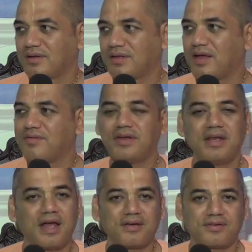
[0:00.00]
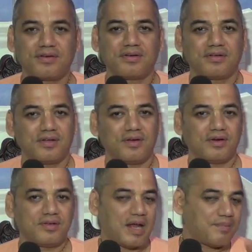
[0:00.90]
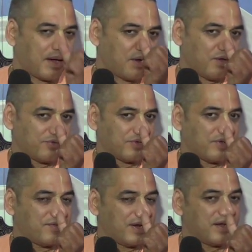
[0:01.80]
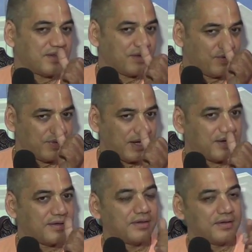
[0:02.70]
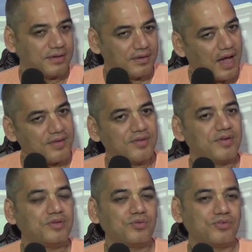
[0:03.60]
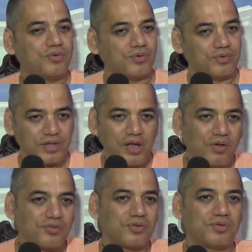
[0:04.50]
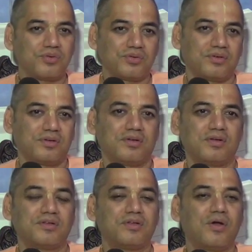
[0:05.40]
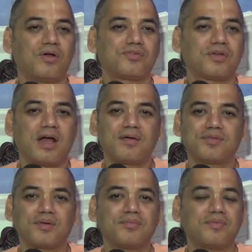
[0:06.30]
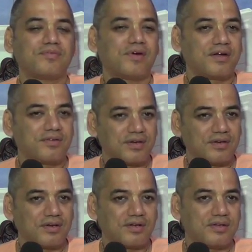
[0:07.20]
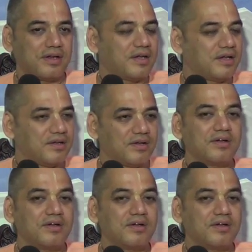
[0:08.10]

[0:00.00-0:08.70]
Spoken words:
The heavy reaction. They got it. Nepal also, every year they do that. As if Hindus don't do, they also do. They also have some function the day.